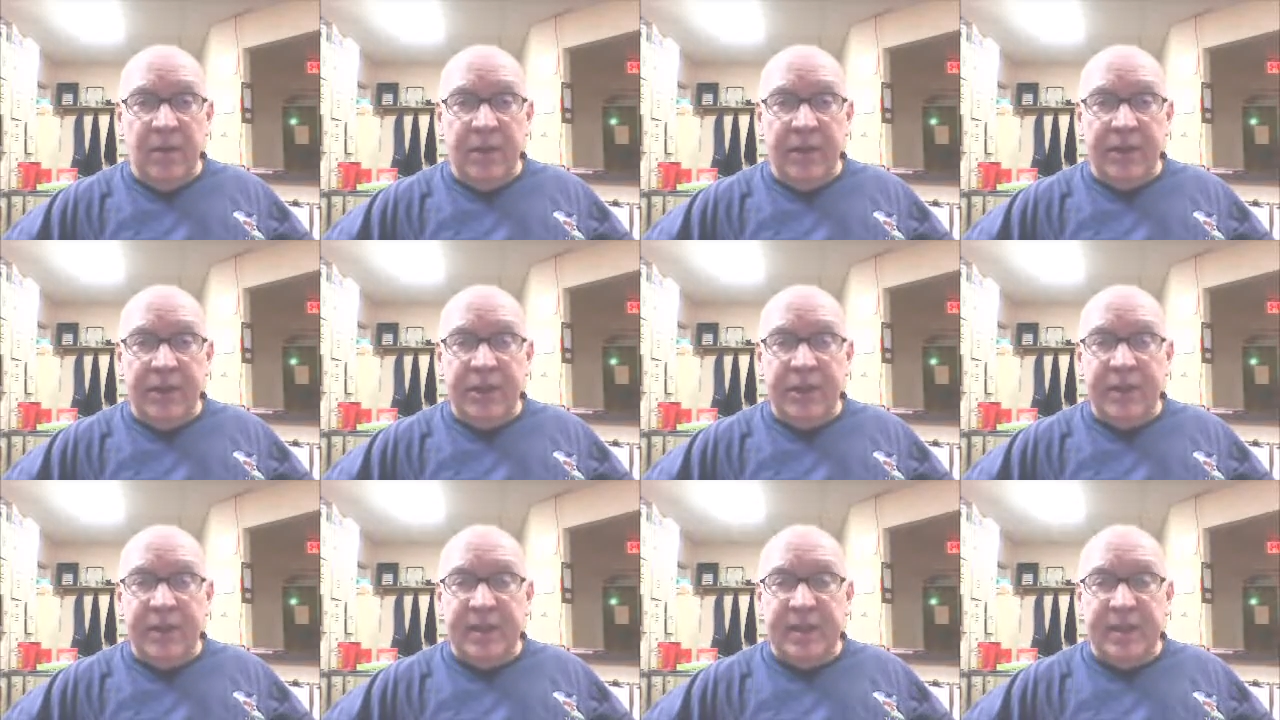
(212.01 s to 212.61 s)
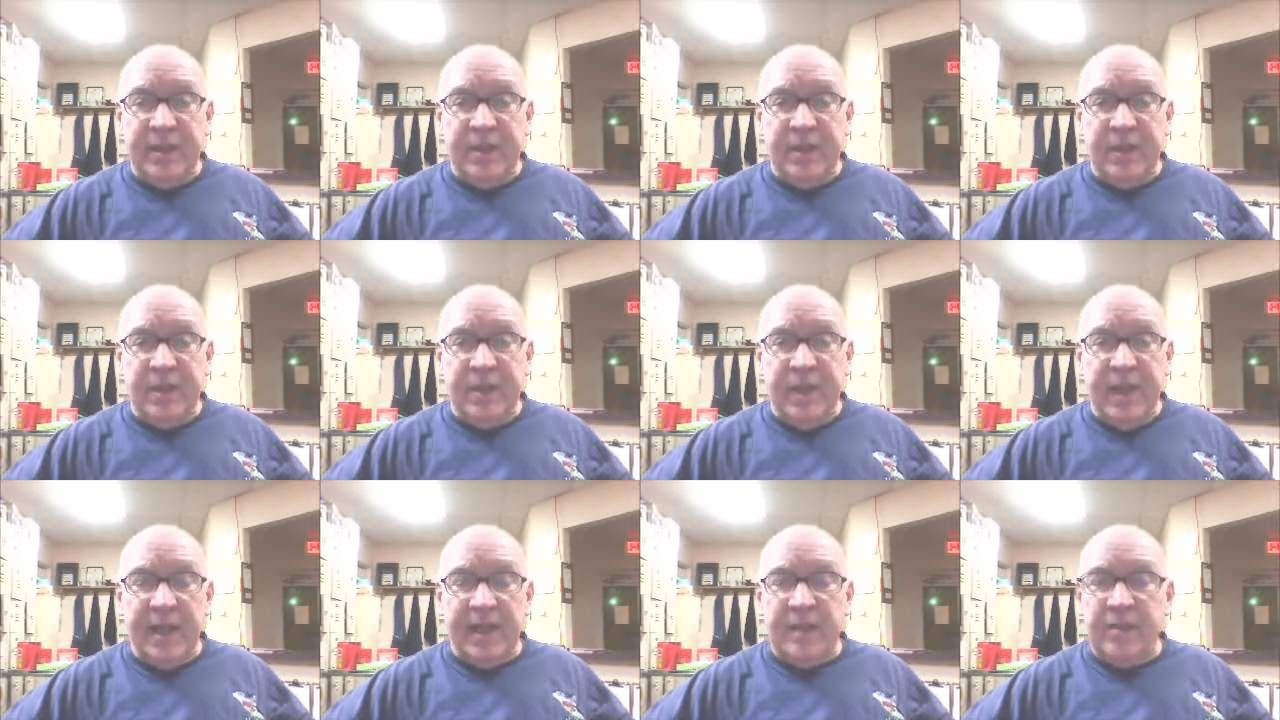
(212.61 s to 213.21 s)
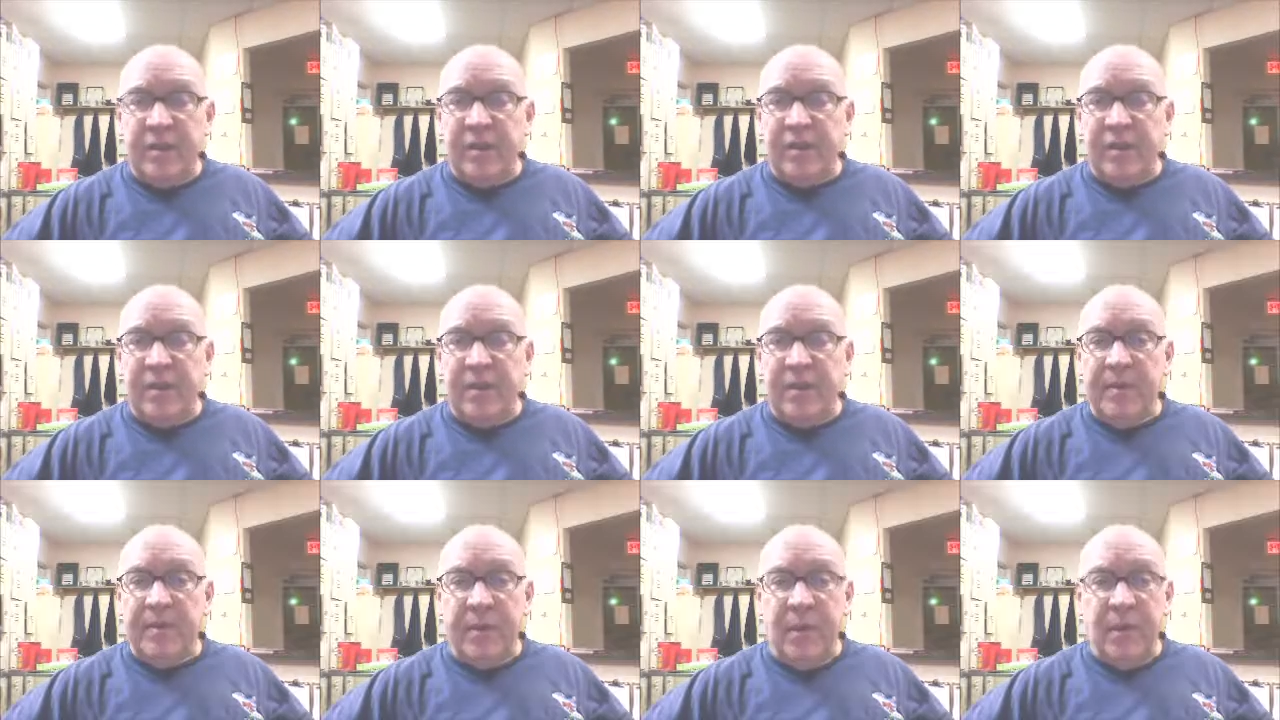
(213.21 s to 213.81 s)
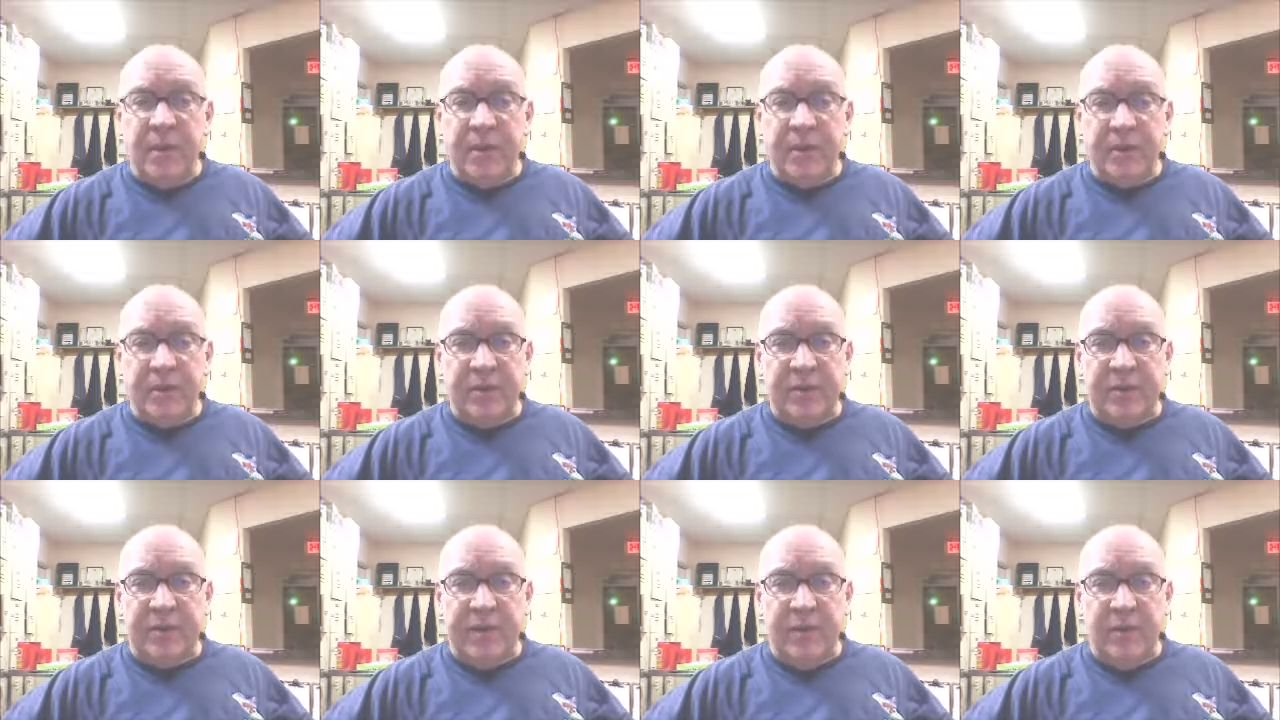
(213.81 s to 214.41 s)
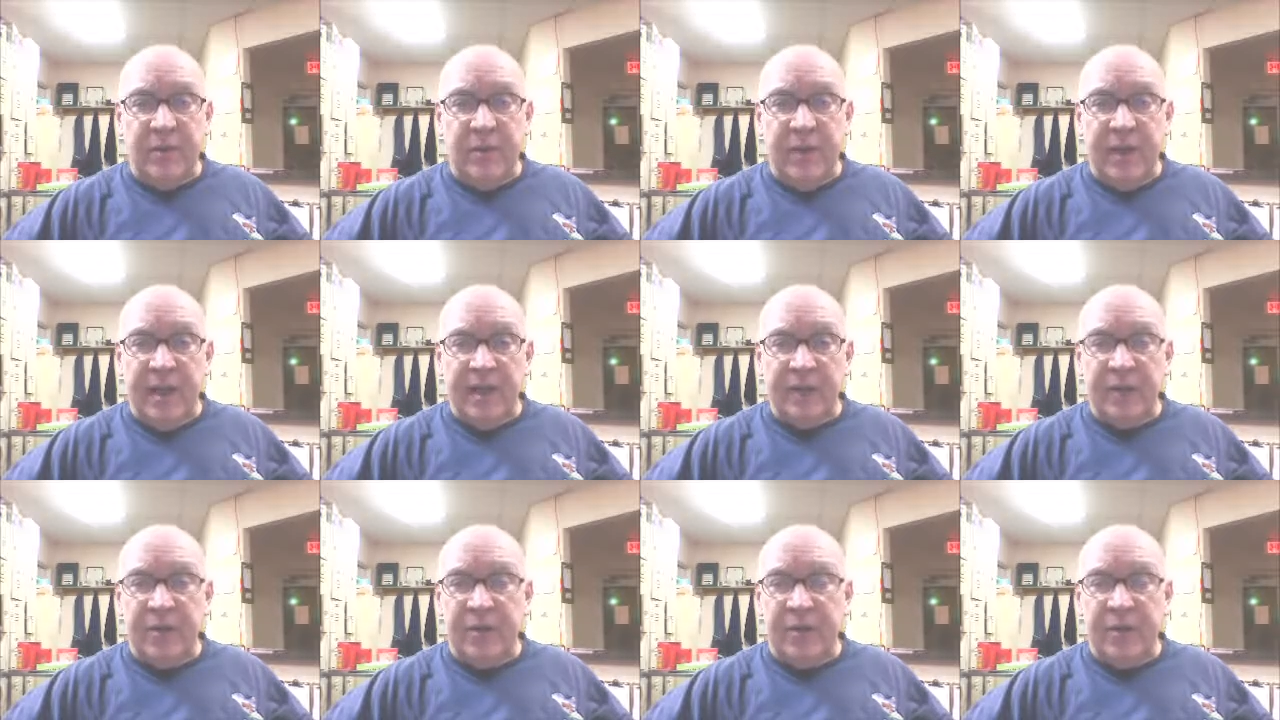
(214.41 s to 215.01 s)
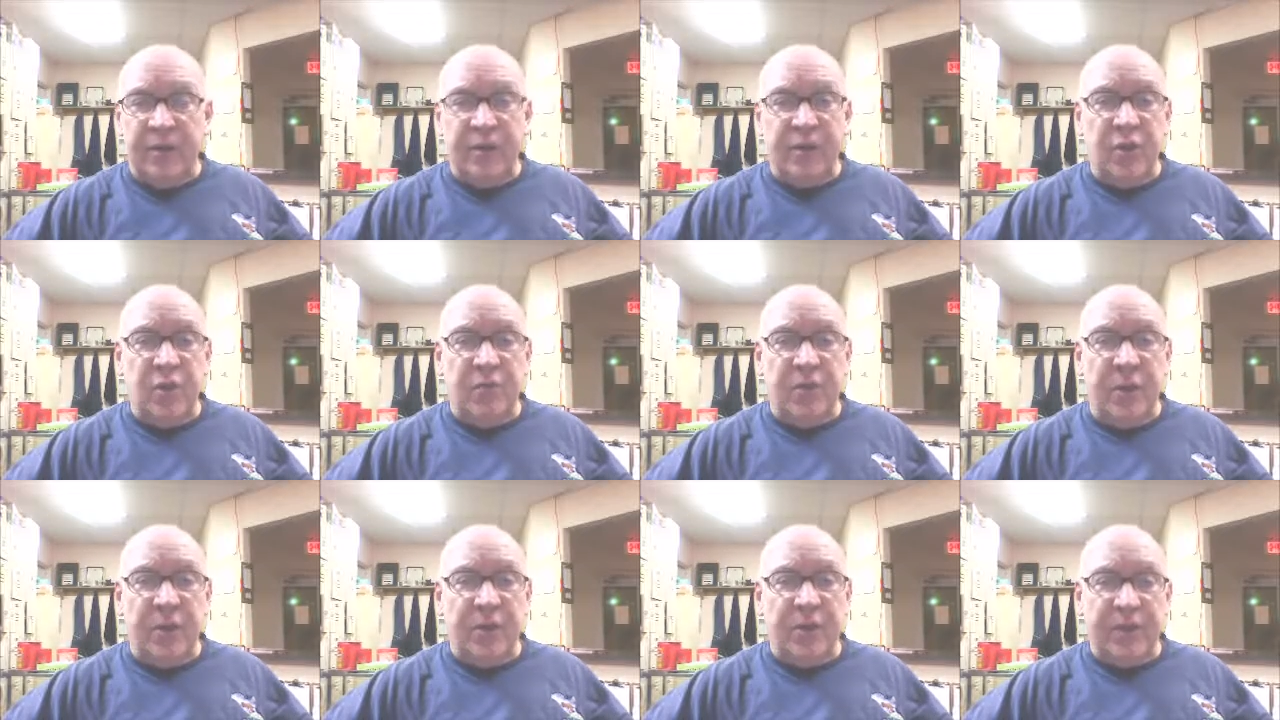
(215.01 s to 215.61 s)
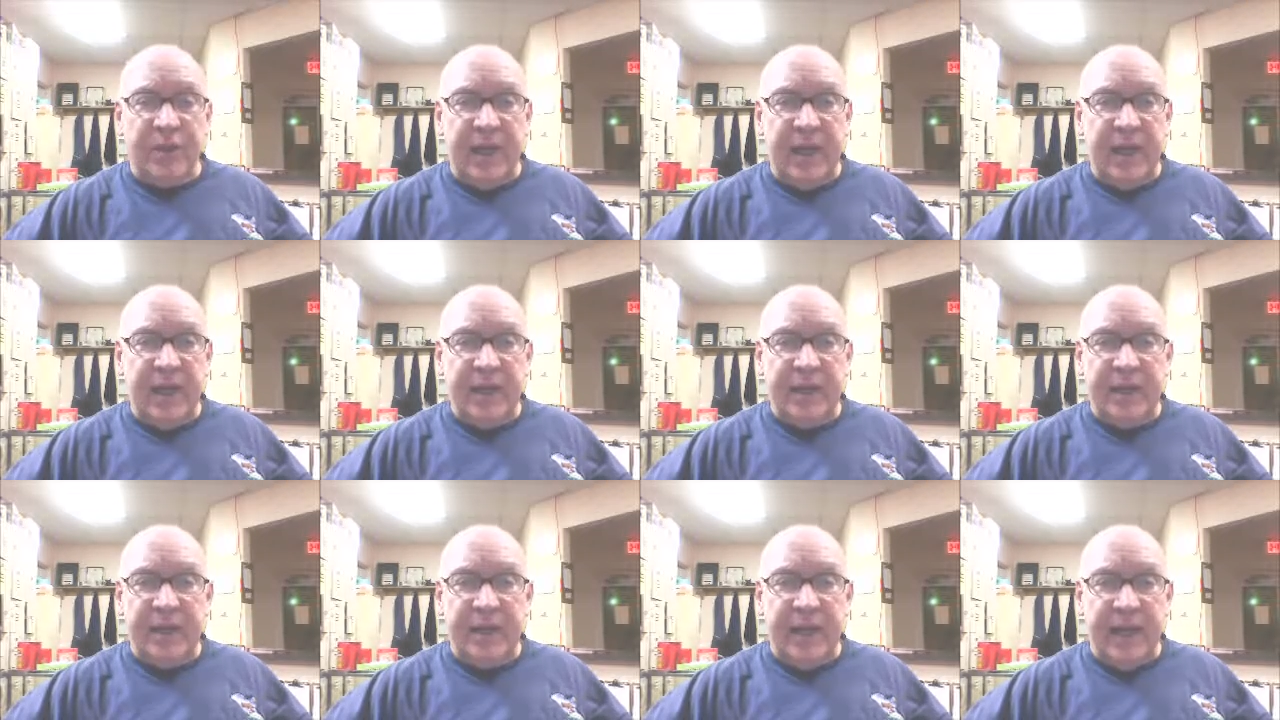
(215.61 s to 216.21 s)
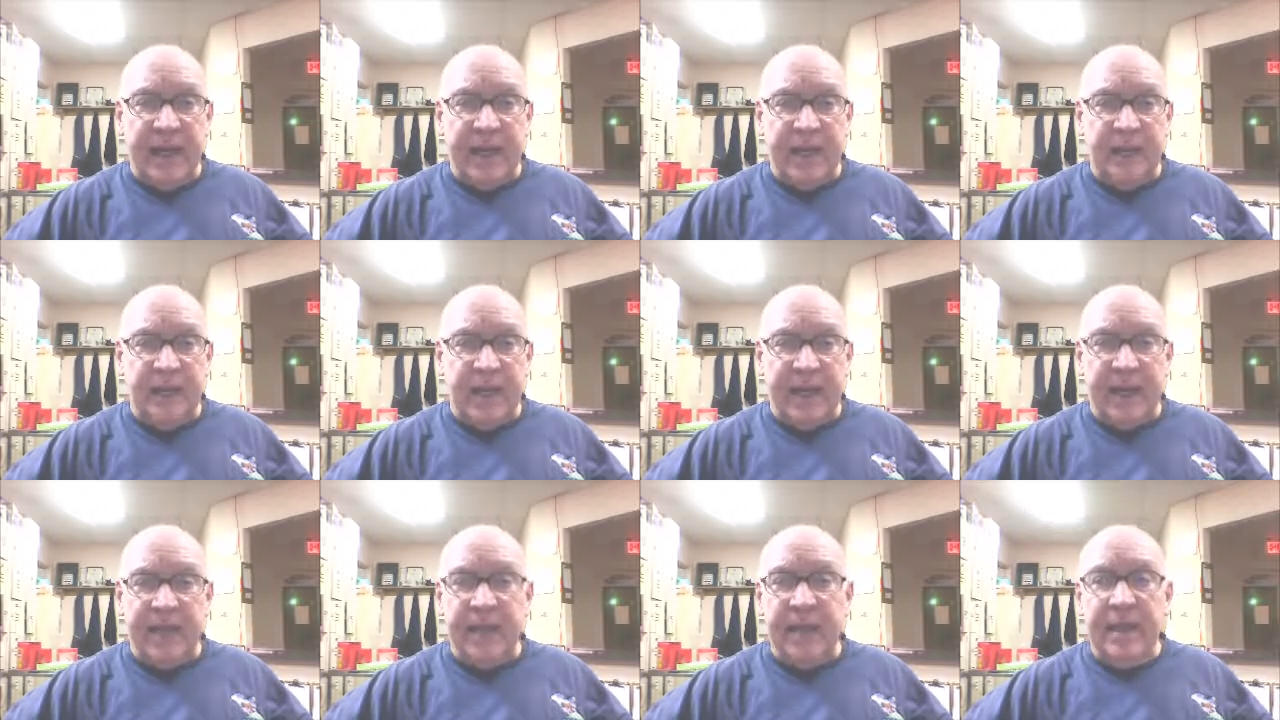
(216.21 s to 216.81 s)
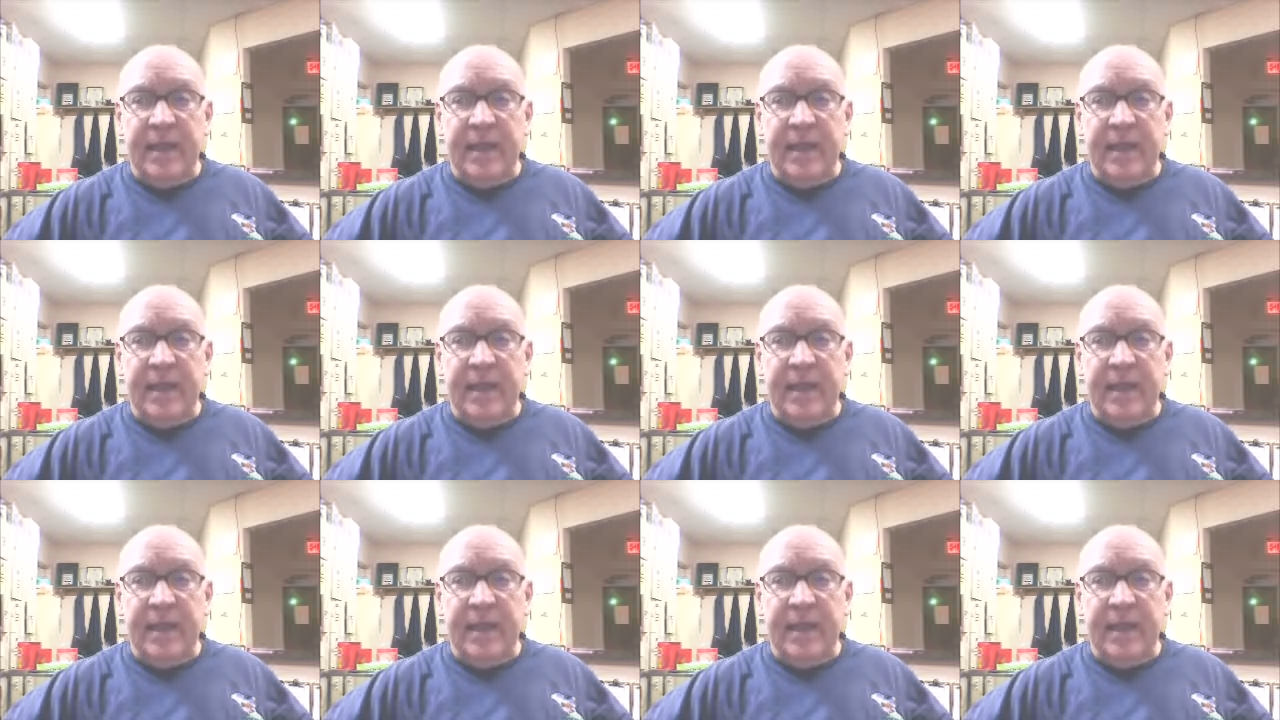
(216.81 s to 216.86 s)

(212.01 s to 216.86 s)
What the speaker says: like Jesus, we're not supposed to be partial to people. We're not supposed to show partiality to anybody.